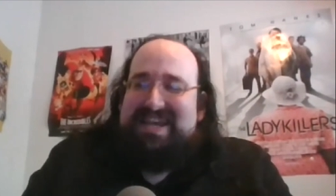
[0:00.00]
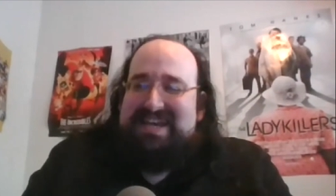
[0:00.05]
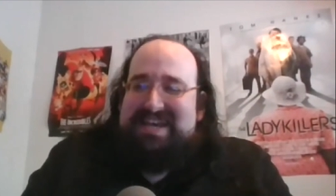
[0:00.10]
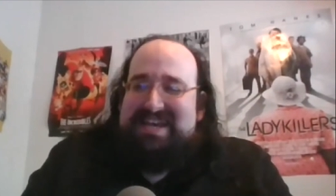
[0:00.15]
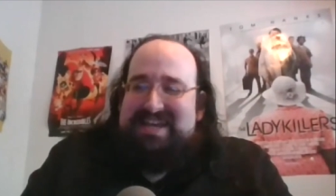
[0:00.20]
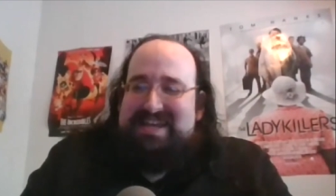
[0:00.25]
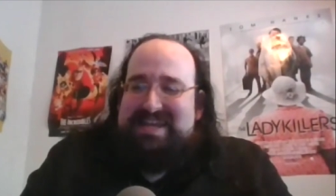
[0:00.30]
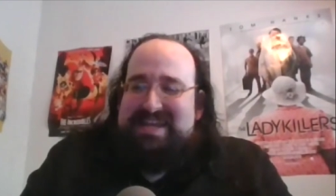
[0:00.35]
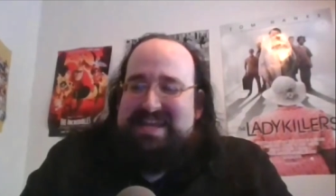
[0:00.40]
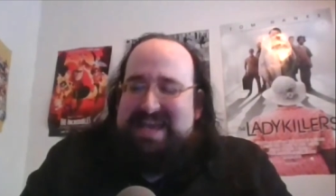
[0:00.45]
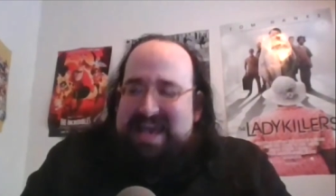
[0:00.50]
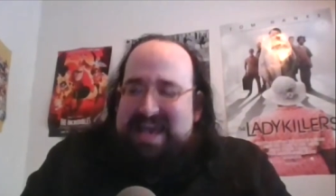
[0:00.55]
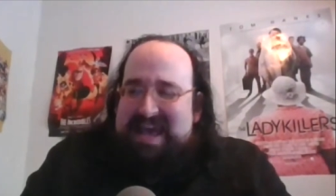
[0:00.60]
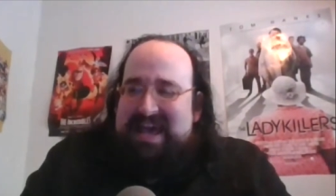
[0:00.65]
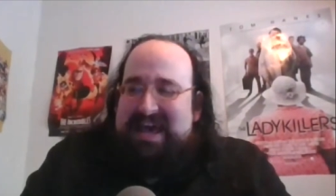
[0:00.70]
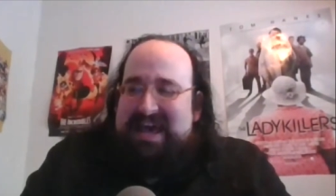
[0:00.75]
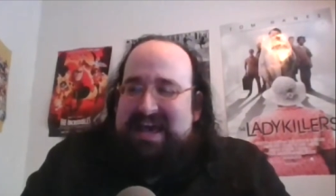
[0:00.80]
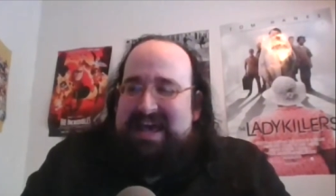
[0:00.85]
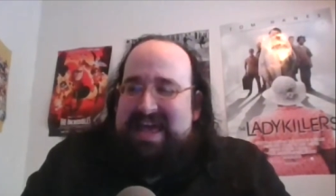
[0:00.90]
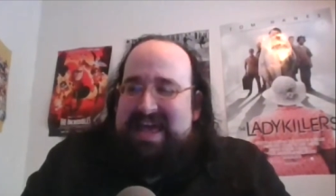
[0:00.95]

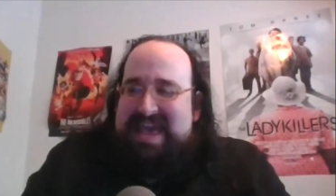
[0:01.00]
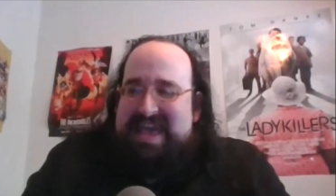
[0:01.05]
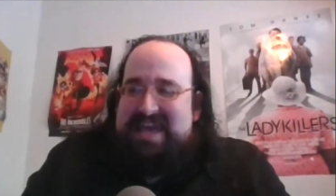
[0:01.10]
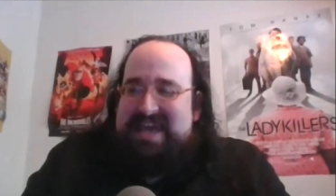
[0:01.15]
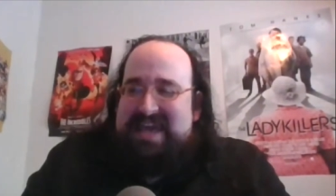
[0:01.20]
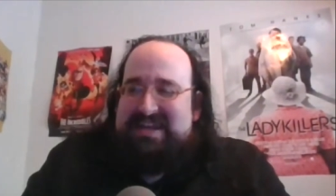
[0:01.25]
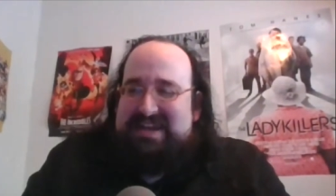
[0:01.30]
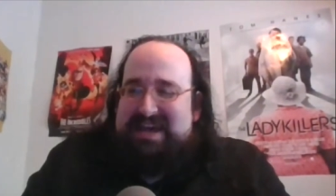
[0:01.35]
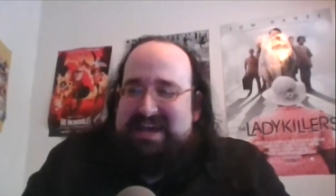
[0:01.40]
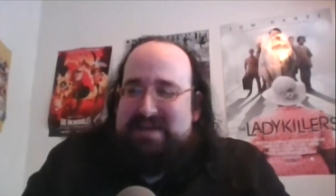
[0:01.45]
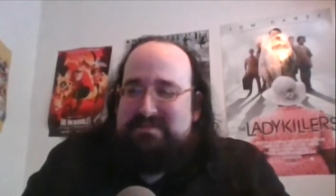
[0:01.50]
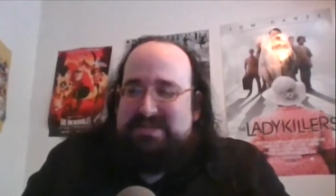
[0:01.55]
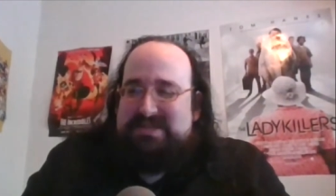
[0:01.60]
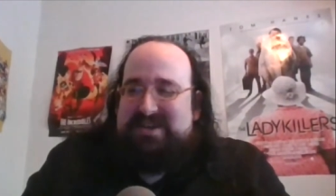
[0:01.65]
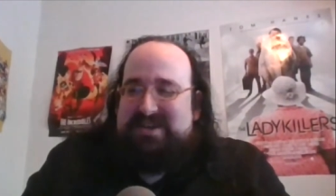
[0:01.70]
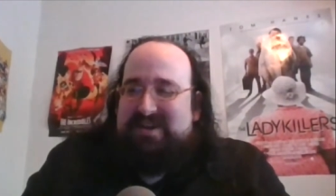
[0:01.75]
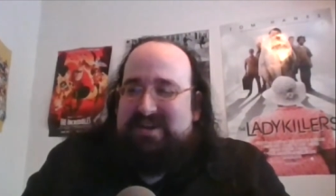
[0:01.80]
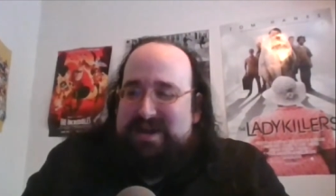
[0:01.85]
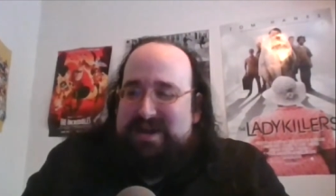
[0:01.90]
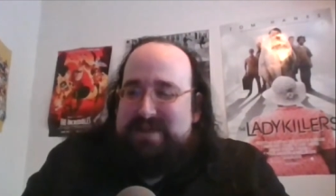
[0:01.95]
yeah, and I'm
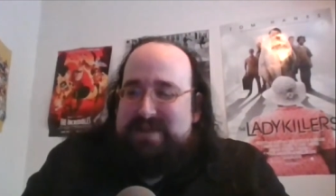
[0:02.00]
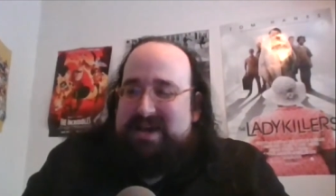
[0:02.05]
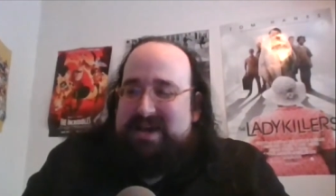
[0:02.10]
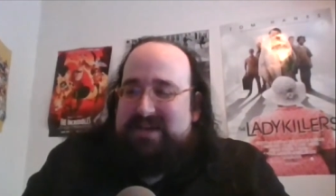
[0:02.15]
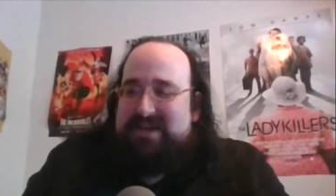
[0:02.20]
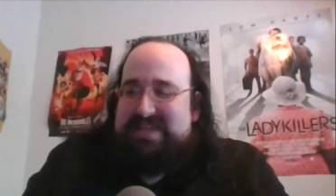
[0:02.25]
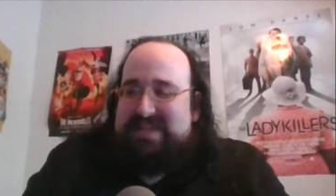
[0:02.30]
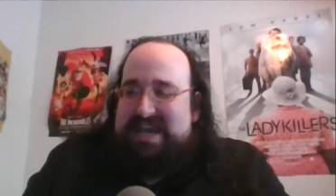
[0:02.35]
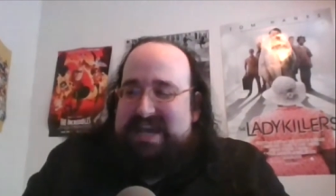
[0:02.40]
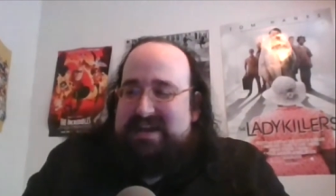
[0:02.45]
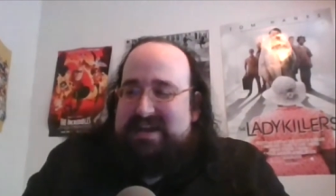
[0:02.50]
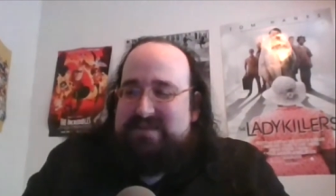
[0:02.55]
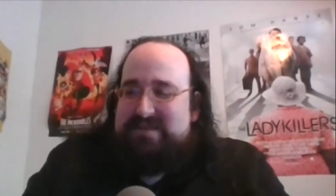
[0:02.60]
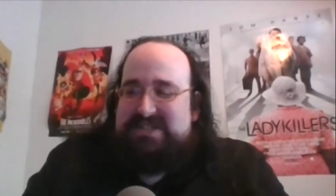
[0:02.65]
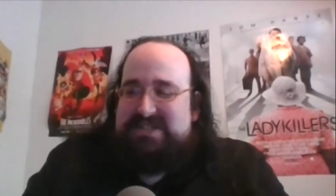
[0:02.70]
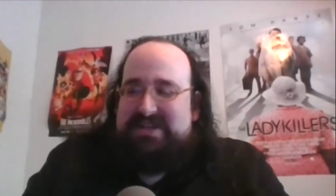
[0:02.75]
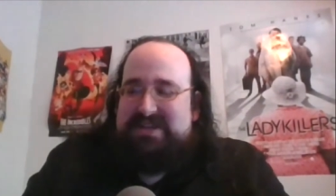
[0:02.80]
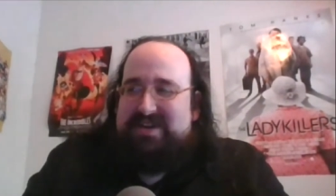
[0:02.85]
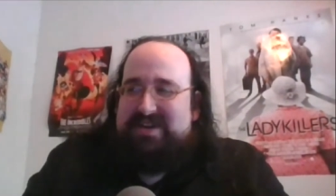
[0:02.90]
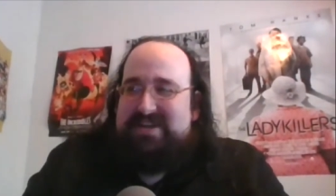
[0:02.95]
sorry about that. I'm
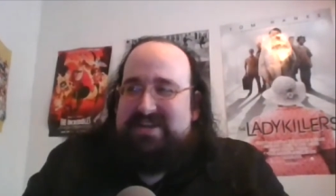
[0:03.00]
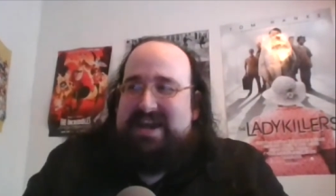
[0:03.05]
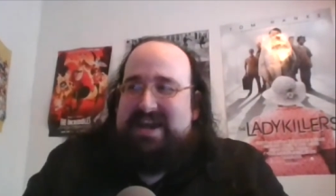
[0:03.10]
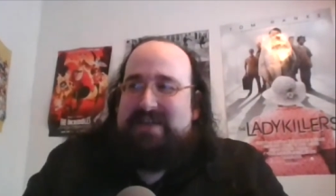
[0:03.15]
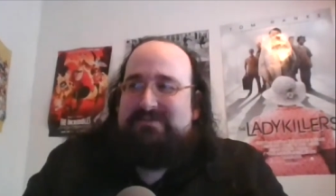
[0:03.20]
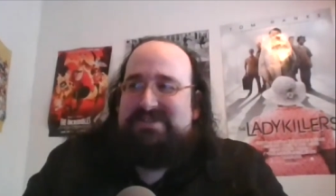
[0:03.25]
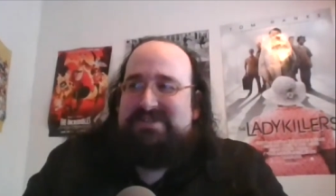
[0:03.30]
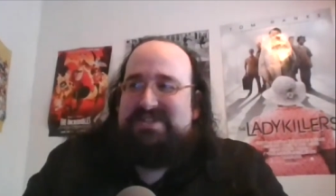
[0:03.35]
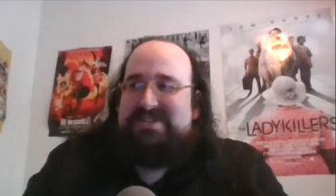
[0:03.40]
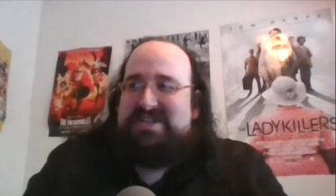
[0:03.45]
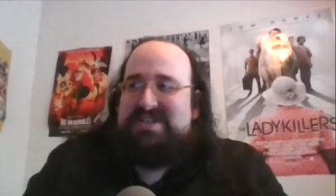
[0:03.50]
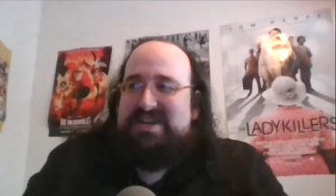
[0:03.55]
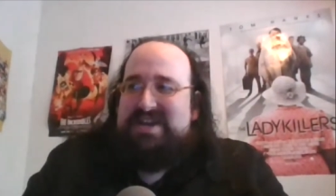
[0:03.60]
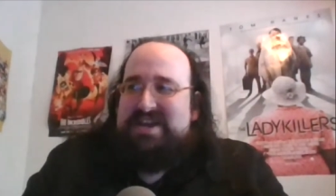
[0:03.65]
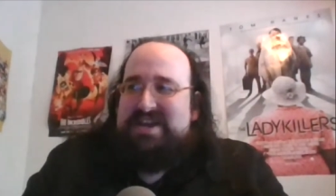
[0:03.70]
sorry that was.